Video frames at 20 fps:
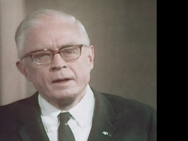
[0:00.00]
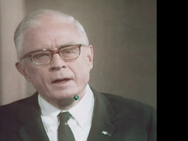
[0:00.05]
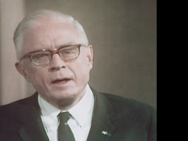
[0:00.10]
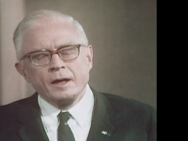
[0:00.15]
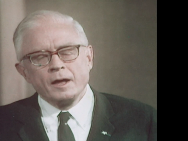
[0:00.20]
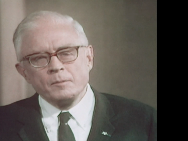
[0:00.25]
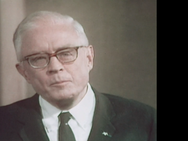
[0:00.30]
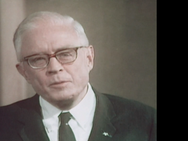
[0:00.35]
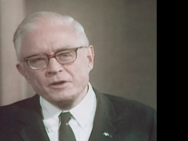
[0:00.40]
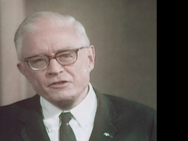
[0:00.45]

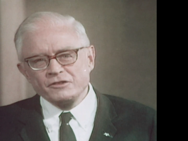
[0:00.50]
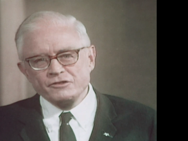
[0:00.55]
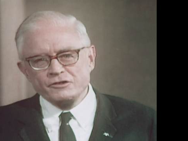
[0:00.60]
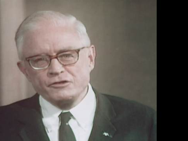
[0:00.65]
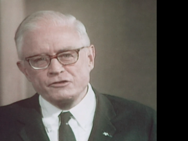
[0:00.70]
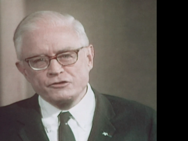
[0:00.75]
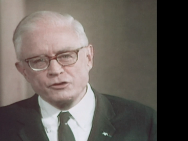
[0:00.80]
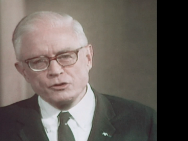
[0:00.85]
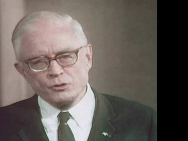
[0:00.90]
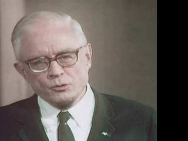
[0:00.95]
In
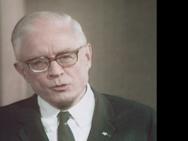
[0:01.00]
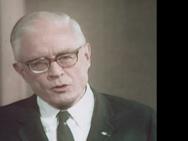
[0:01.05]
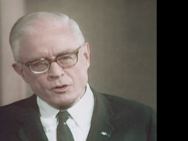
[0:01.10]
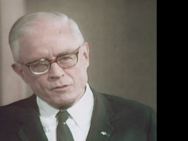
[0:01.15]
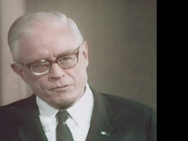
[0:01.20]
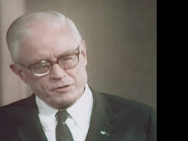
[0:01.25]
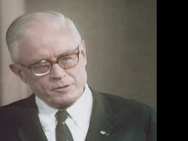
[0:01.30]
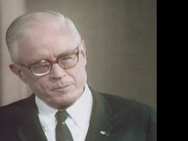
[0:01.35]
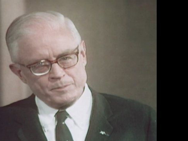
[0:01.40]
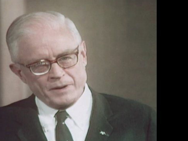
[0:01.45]
business, too,
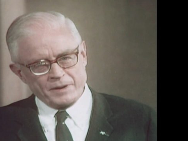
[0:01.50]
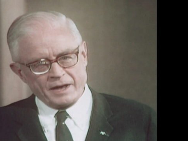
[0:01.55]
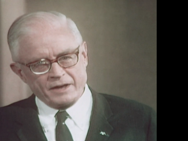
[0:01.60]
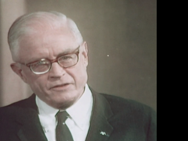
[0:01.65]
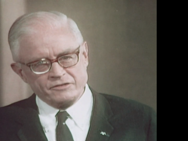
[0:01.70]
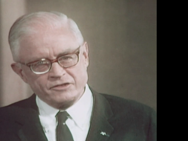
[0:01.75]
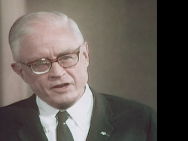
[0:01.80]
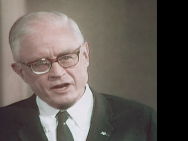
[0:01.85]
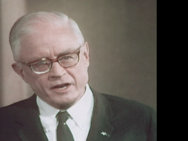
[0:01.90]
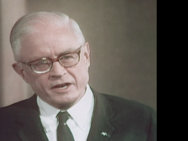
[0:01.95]
over the
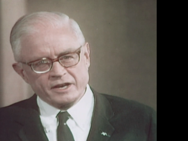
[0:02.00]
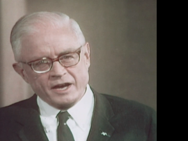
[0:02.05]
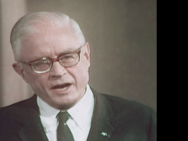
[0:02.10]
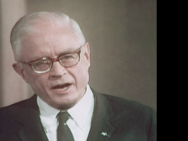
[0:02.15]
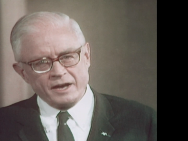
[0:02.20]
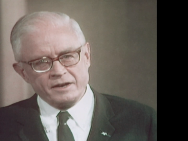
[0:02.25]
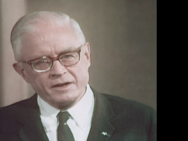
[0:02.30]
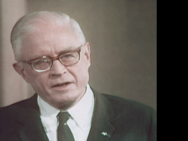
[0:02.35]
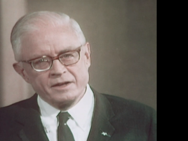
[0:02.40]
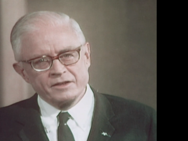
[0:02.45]
past
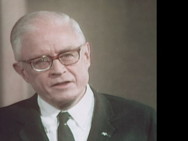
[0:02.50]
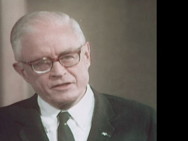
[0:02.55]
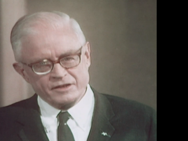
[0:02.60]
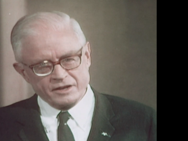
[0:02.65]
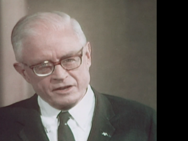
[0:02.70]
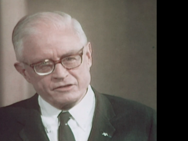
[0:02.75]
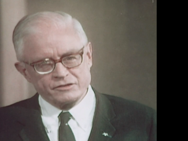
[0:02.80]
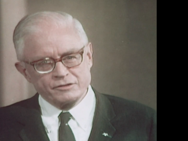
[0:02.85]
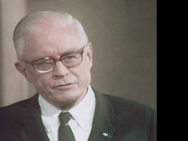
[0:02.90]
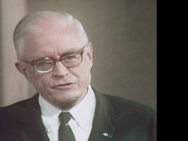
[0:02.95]
decade,
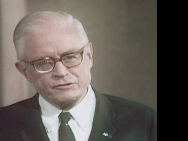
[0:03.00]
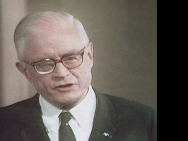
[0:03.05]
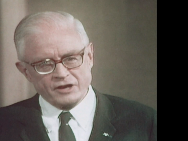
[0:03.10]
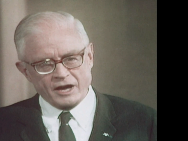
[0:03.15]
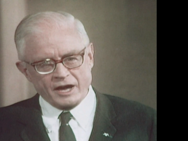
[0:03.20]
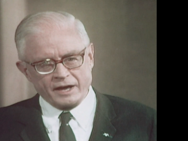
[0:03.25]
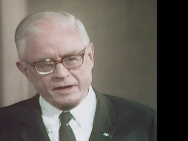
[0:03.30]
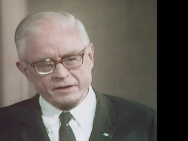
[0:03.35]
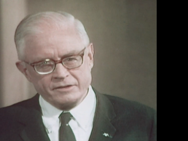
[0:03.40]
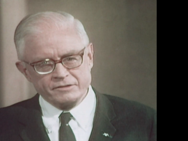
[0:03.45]
things have
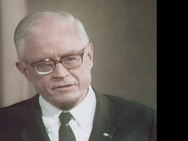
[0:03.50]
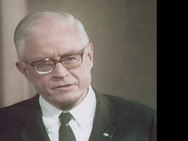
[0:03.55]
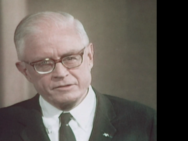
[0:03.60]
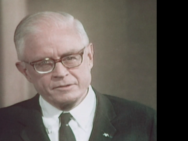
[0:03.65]
changed.